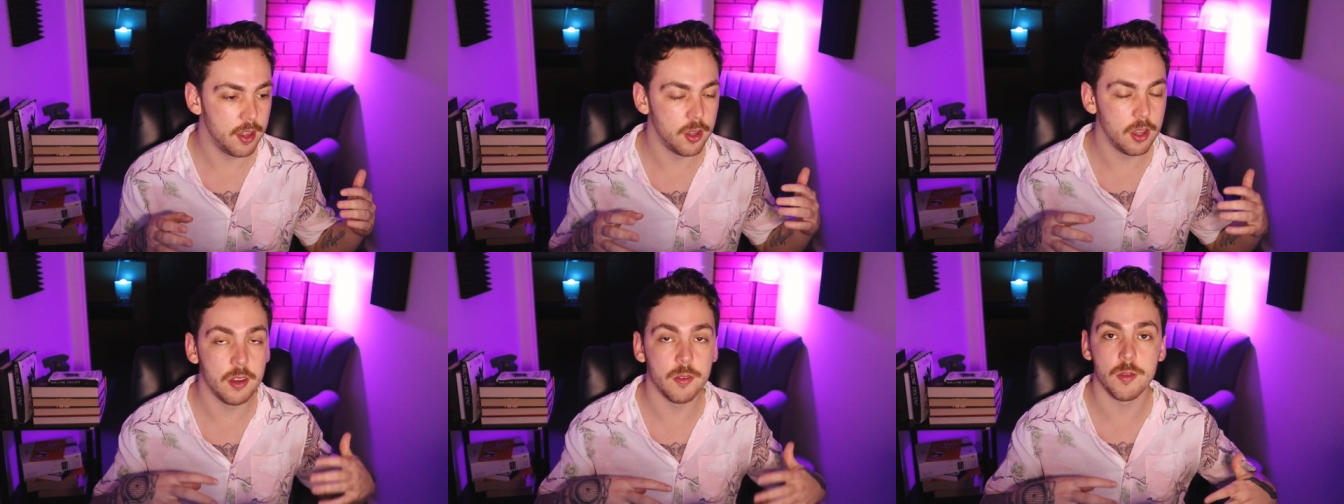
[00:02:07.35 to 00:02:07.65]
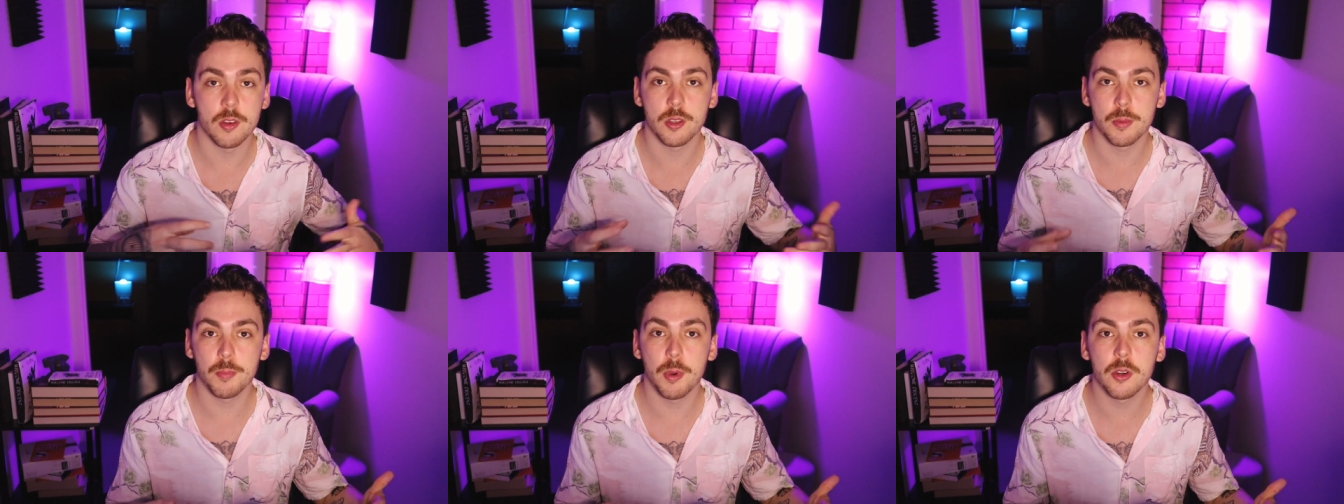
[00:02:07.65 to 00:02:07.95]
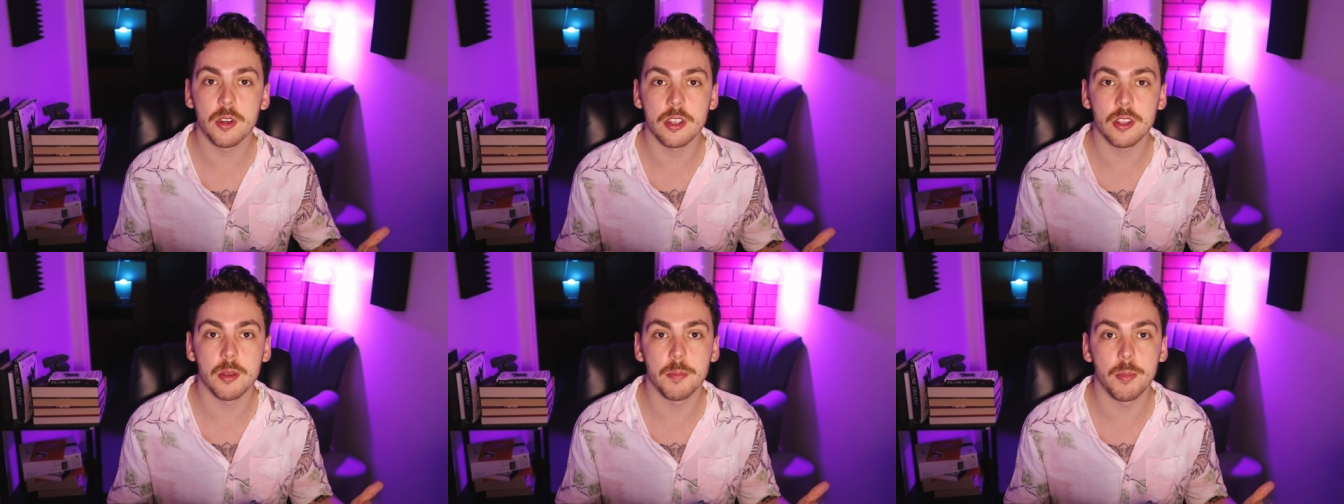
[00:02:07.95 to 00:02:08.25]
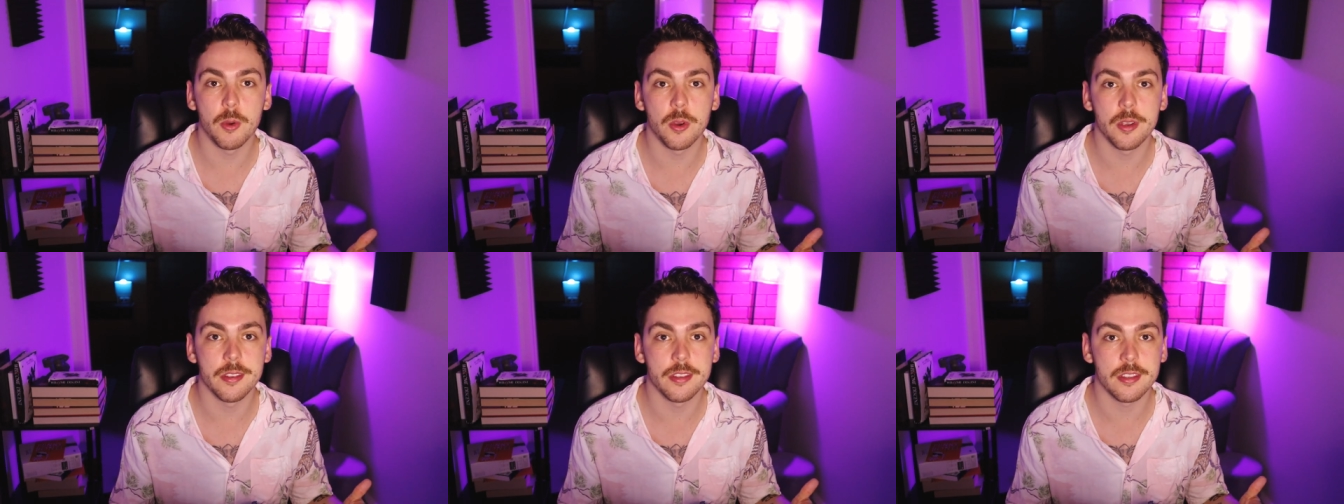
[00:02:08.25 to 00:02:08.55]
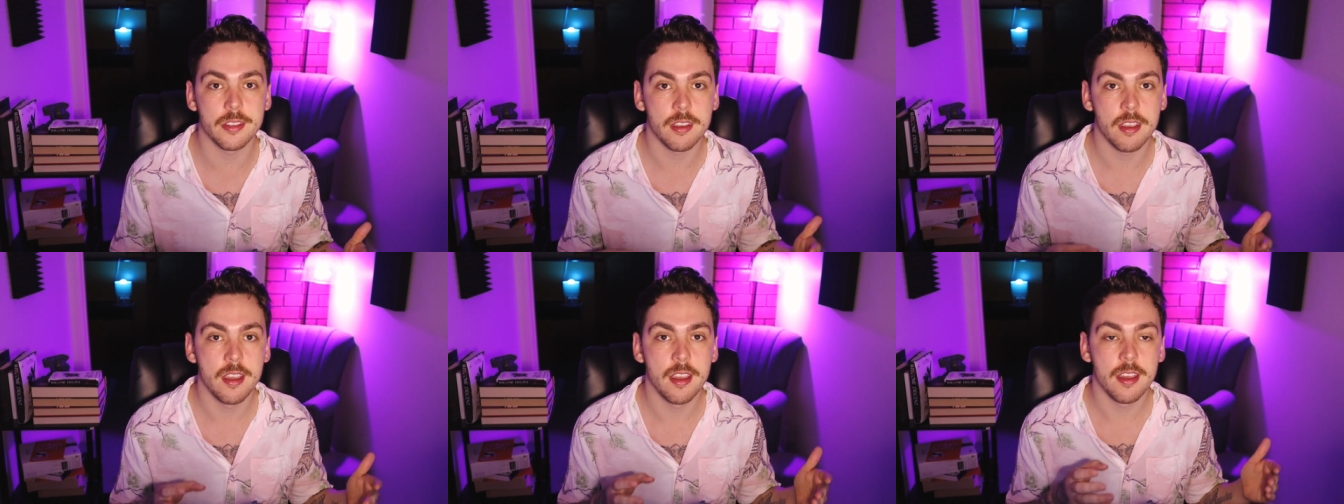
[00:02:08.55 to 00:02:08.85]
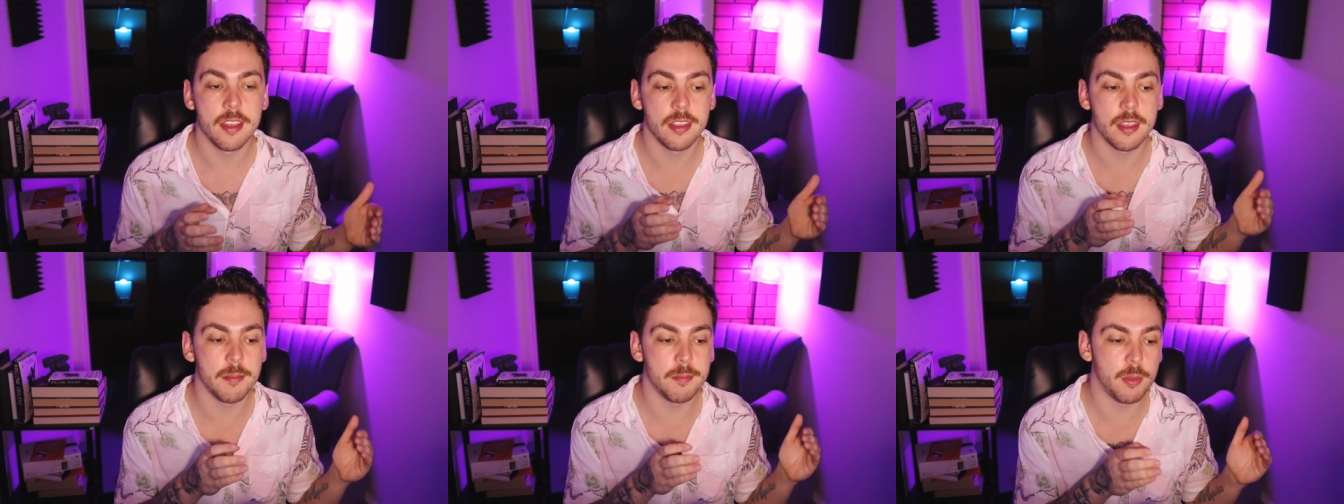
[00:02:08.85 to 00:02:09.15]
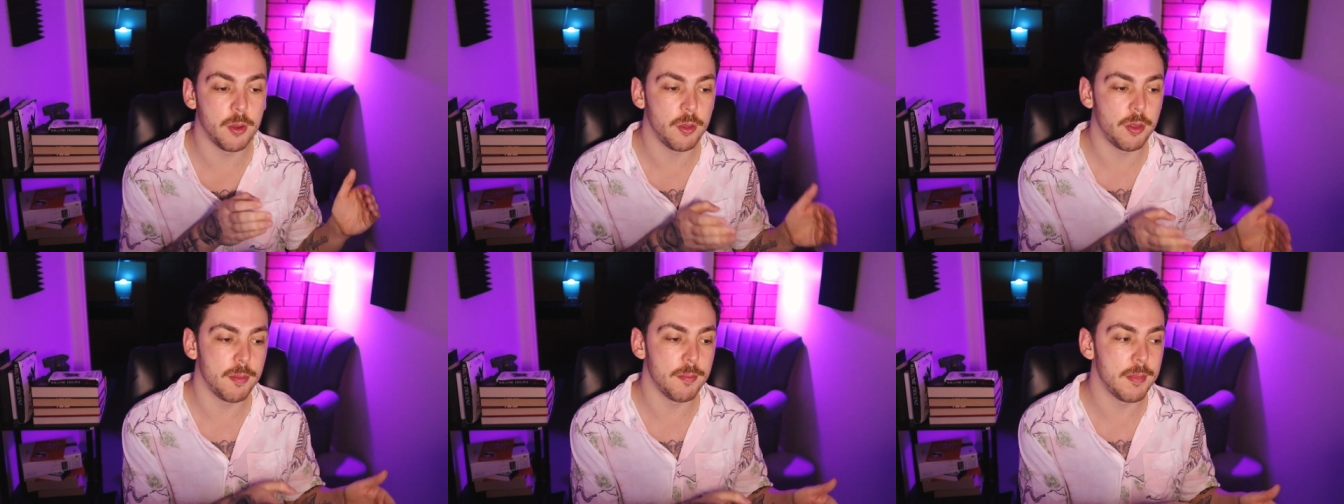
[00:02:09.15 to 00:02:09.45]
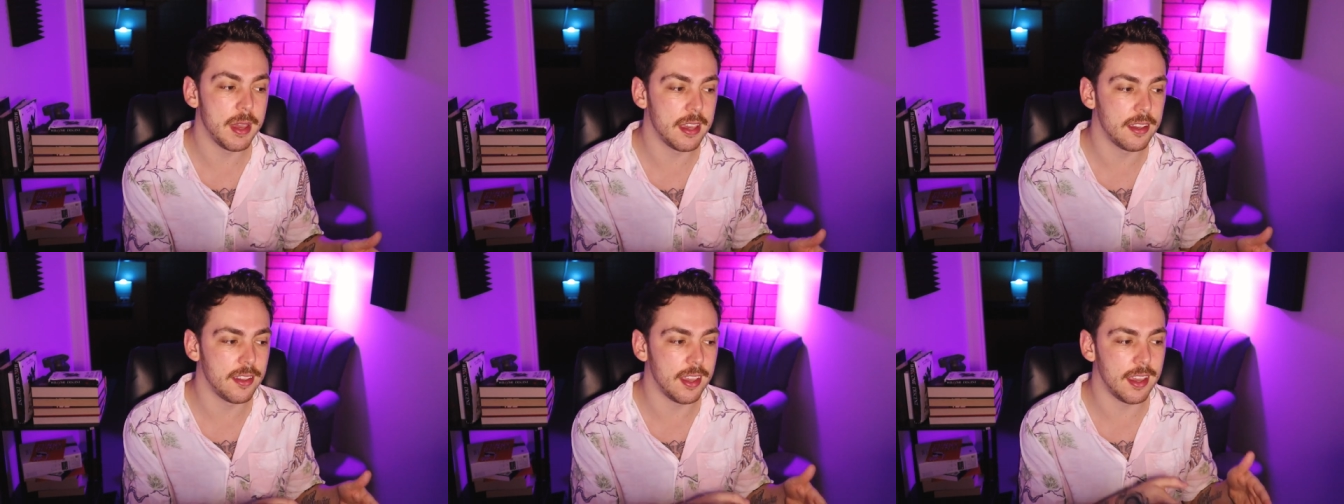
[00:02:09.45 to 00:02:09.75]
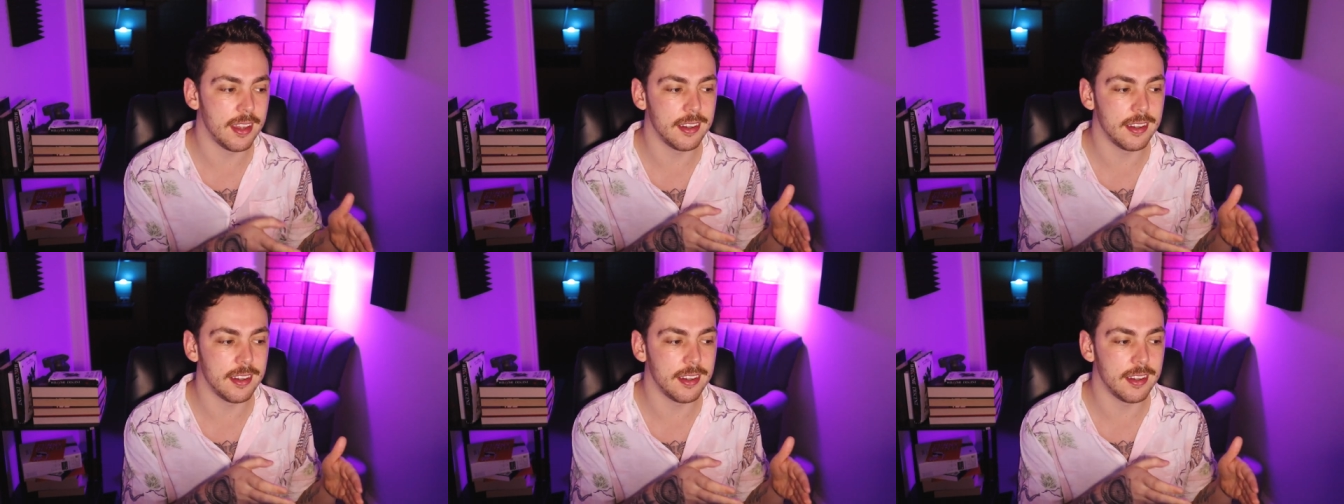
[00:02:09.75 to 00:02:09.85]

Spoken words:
and responding to points that both Meg